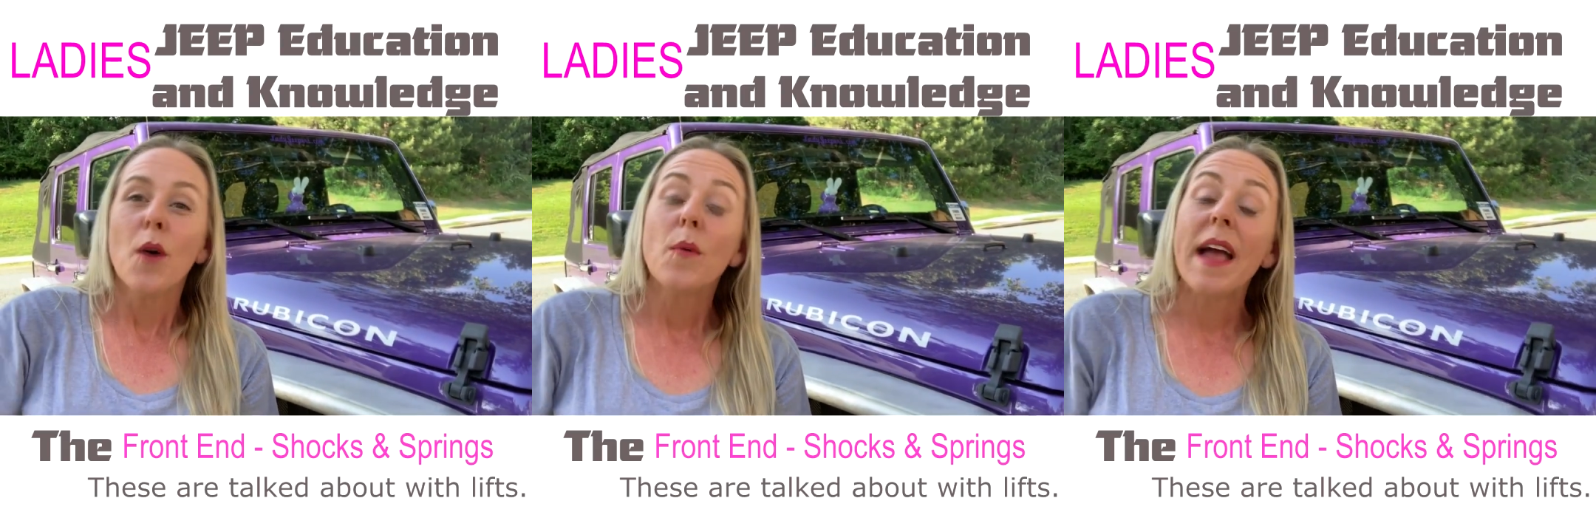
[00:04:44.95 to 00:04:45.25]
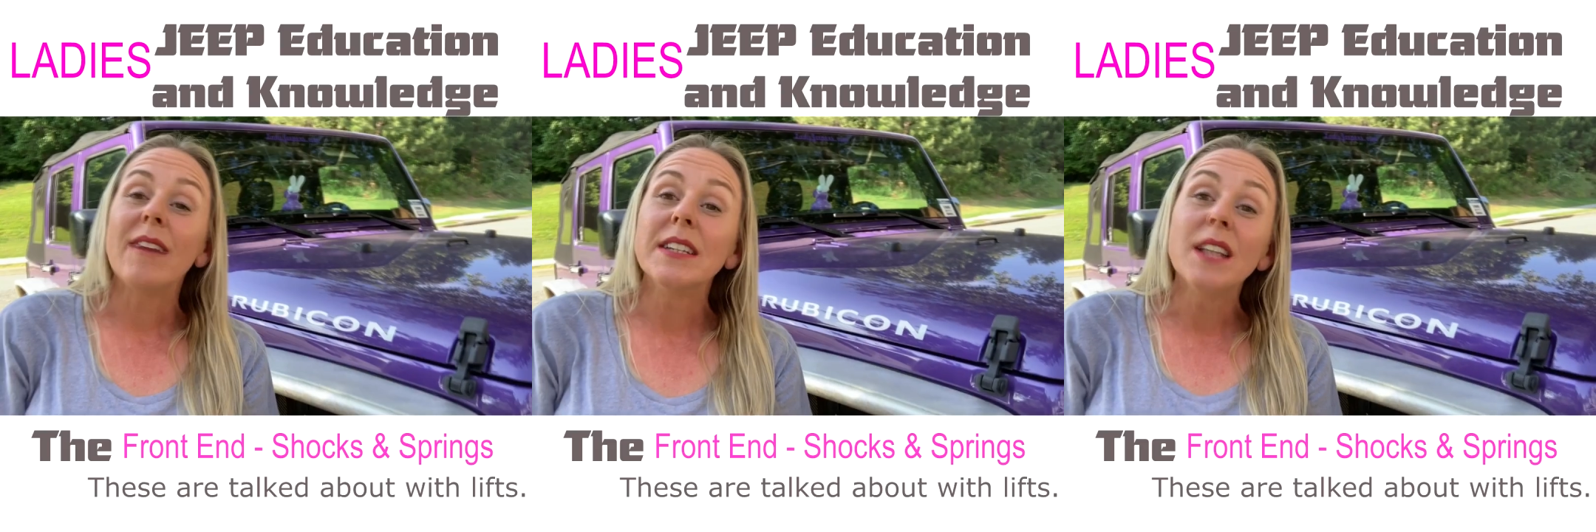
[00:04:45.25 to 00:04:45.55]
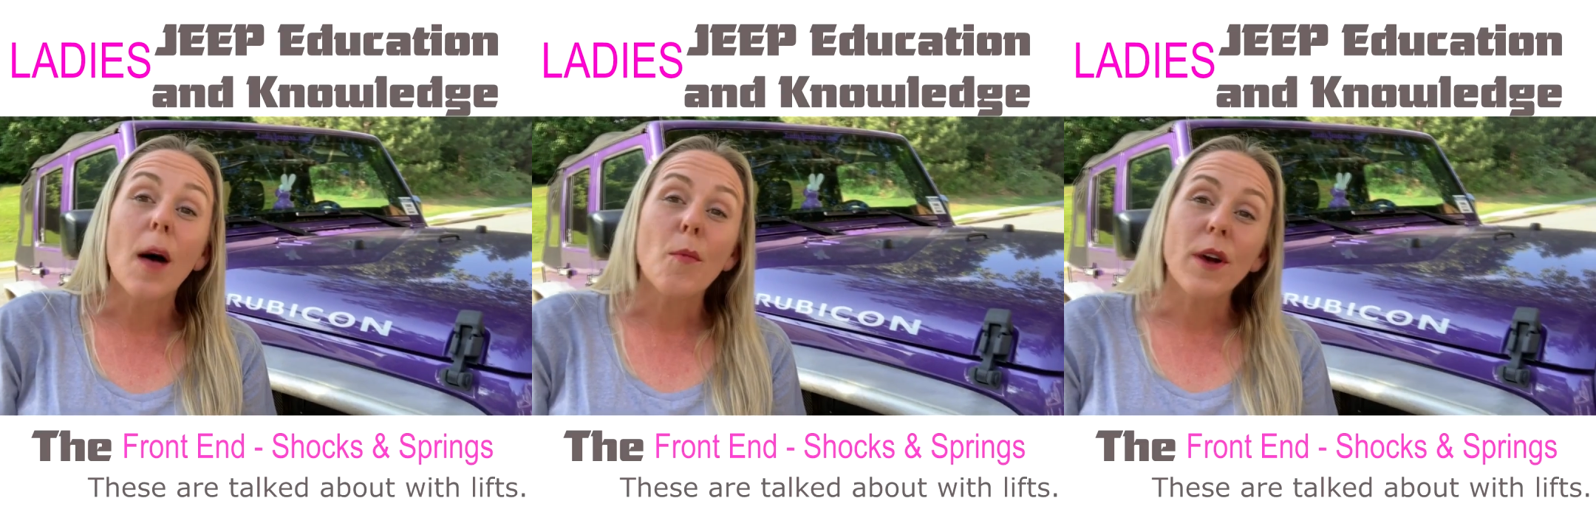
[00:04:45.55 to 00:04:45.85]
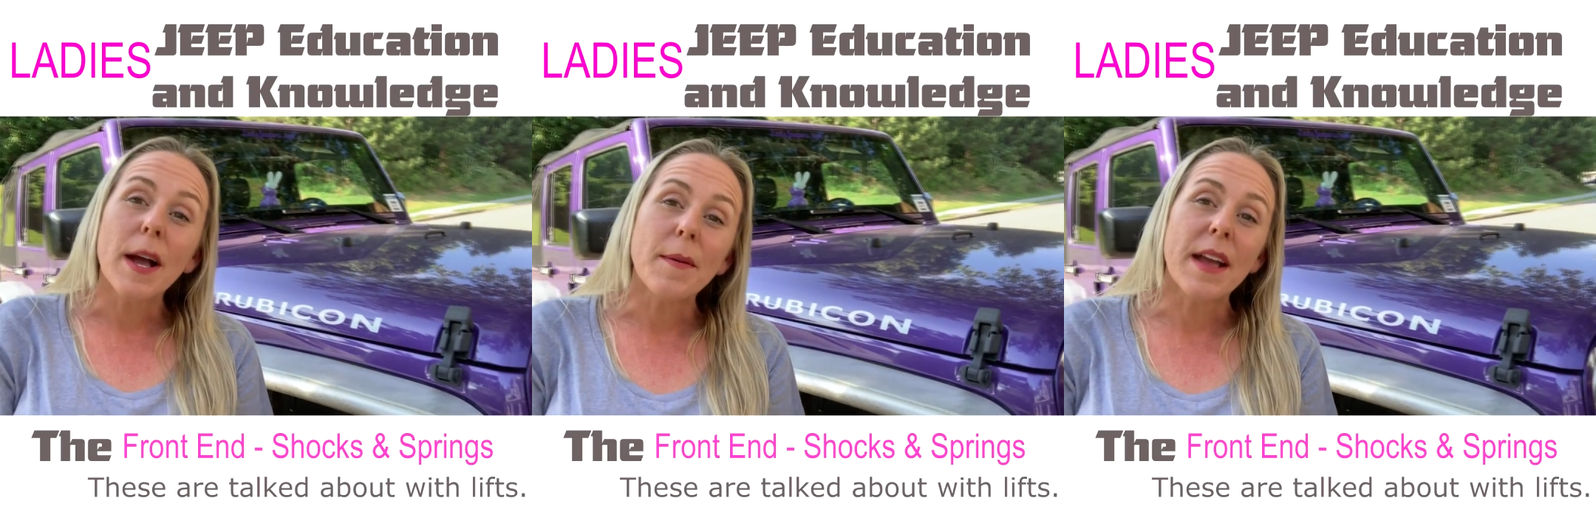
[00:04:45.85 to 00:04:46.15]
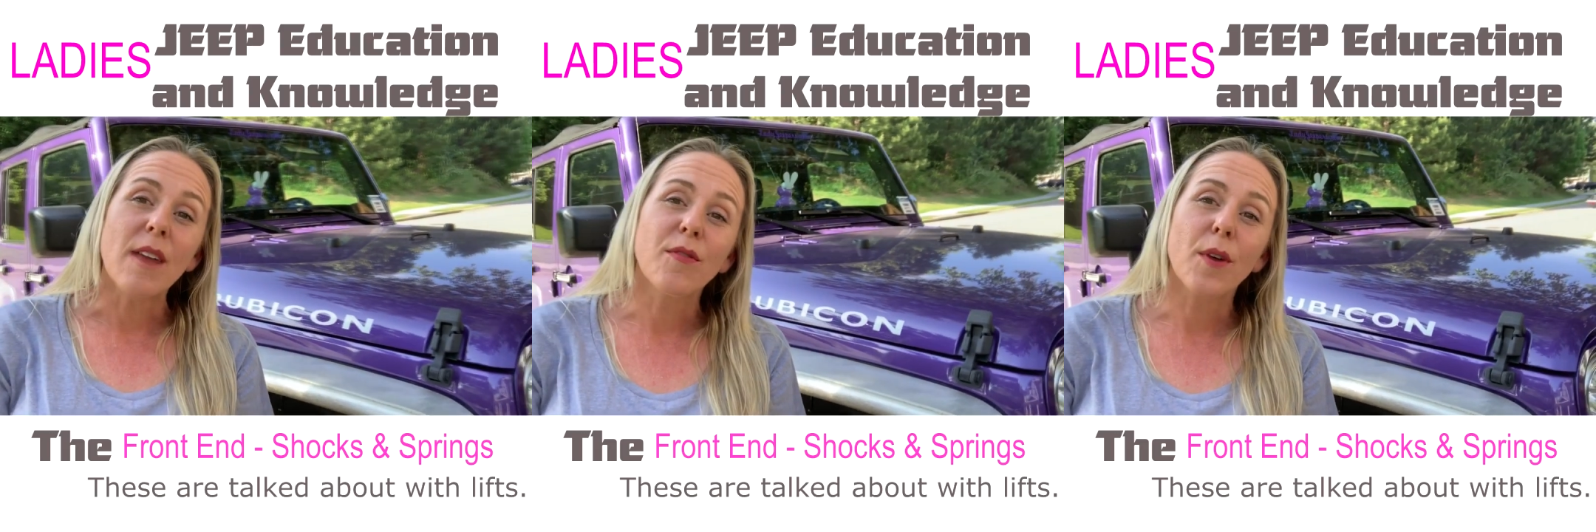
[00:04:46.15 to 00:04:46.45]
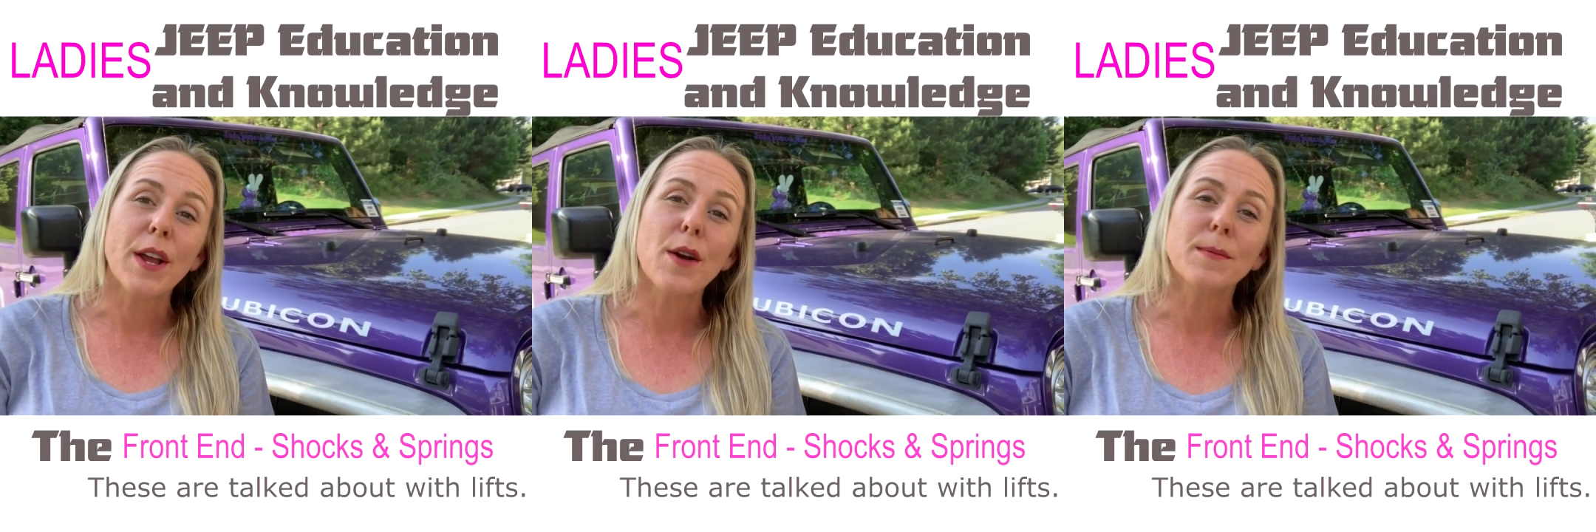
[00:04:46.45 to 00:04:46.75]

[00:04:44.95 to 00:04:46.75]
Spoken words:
We have a lot more coming up for you.